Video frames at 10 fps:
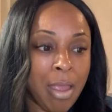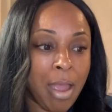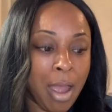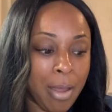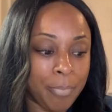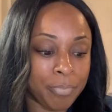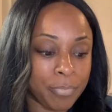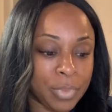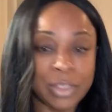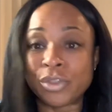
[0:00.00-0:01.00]
um,
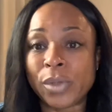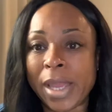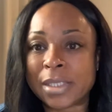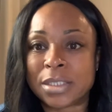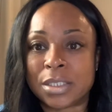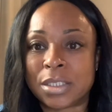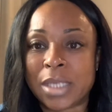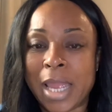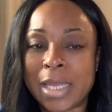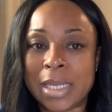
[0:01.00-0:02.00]
that you can't
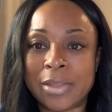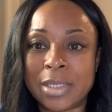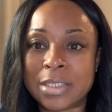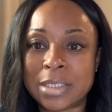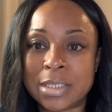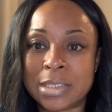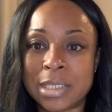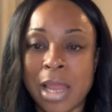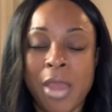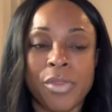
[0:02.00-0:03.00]
sustain in this season.
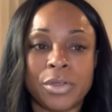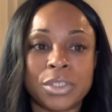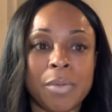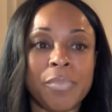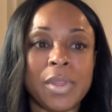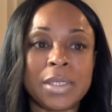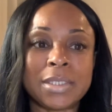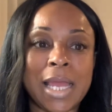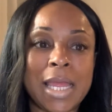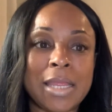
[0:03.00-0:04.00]
There's some things
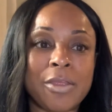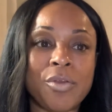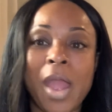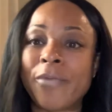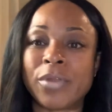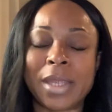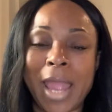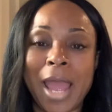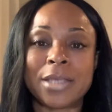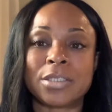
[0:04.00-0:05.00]
that you have to
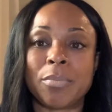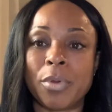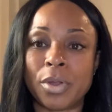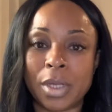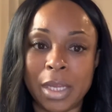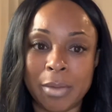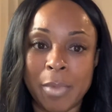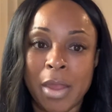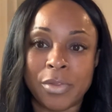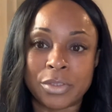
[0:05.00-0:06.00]
cast upon him.
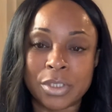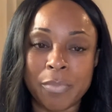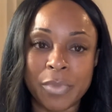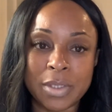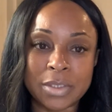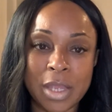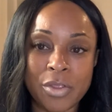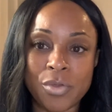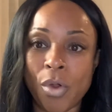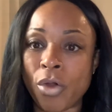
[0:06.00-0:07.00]
There's some things that
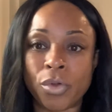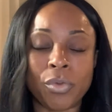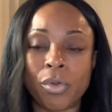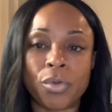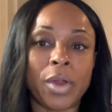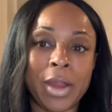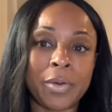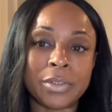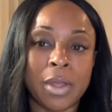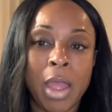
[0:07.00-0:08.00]
you are no longer
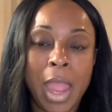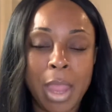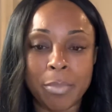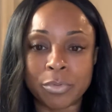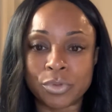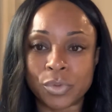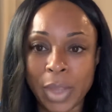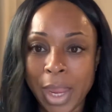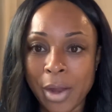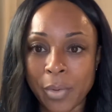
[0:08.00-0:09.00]
able to
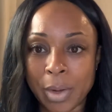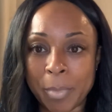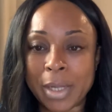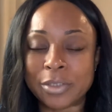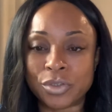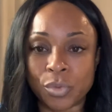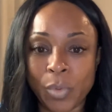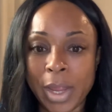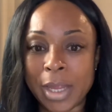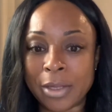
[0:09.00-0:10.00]
carry because they're
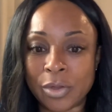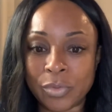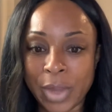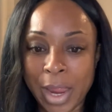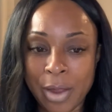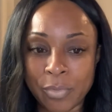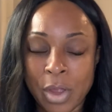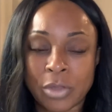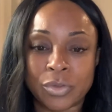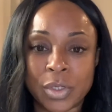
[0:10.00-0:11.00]
weighing you down.
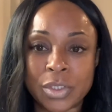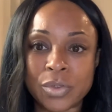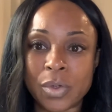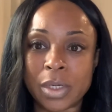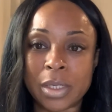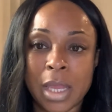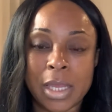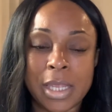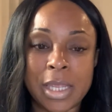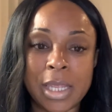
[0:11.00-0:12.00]
So he's going to
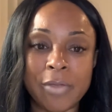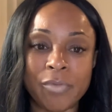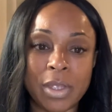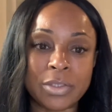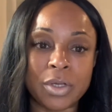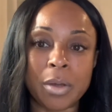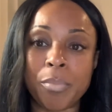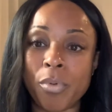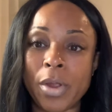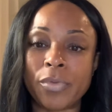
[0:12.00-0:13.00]
give, he's going to
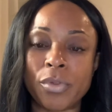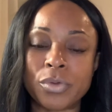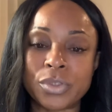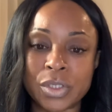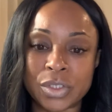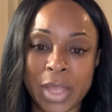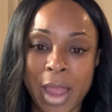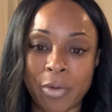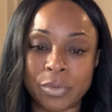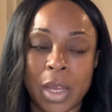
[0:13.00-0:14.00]
point those things
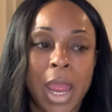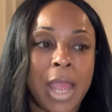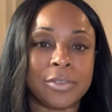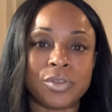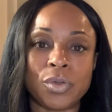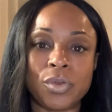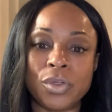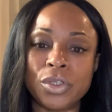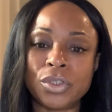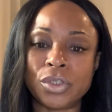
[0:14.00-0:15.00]
out. And so you
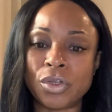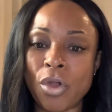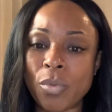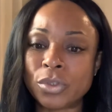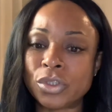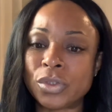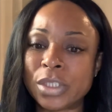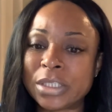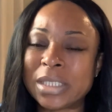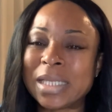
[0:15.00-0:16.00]
need to know what you
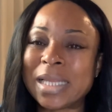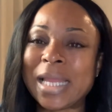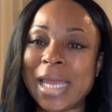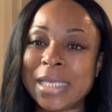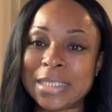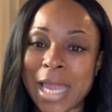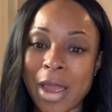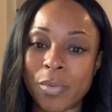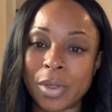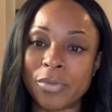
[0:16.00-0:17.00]
need to lay
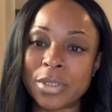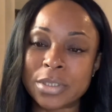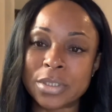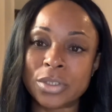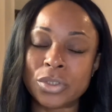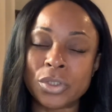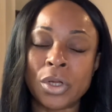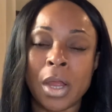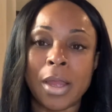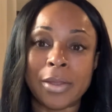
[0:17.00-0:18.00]
down in this cinder,
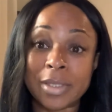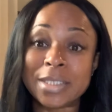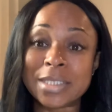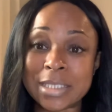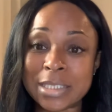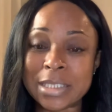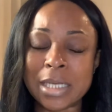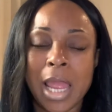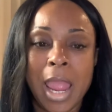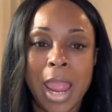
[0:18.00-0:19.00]
in this season.
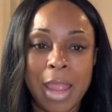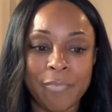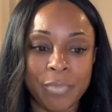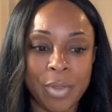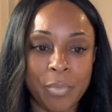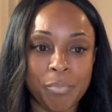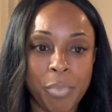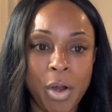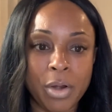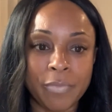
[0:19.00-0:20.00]
And
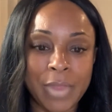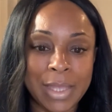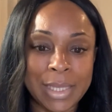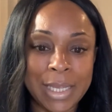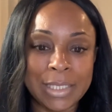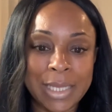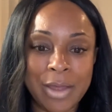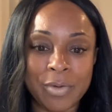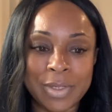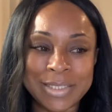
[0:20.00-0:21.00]
part of that laying
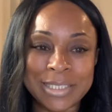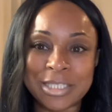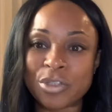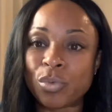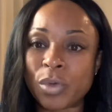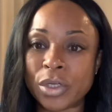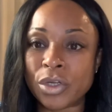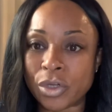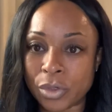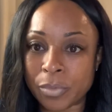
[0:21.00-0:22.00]
down is
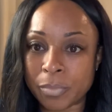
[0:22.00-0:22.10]
surrender